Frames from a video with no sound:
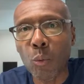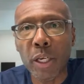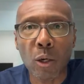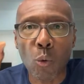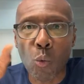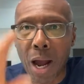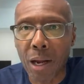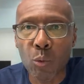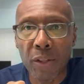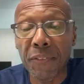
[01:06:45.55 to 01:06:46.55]
We're gonna
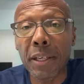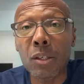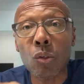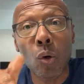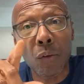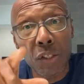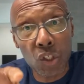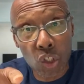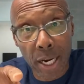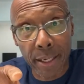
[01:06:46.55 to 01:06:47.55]
rock with this on this
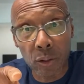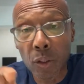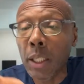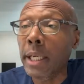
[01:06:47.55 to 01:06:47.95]
channel,